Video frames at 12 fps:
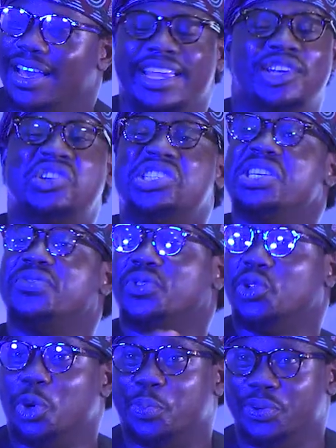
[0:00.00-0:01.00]
He doesn't
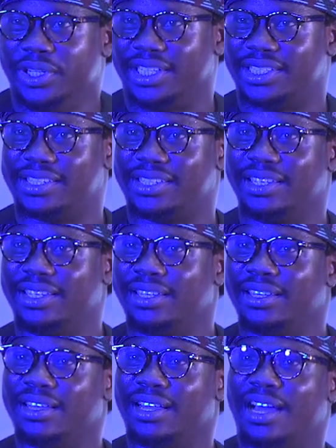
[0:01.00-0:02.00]
even open it.
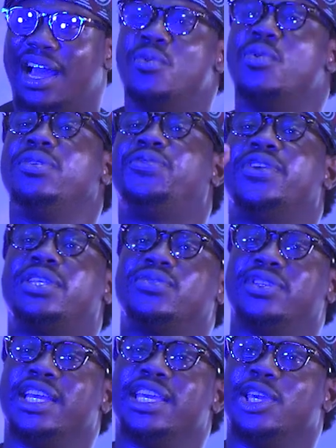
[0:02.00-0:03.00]
And one
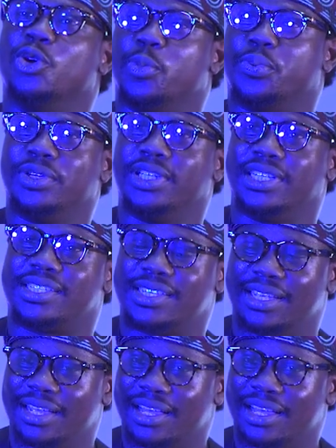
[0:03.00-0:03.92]
fateful day, he opened it.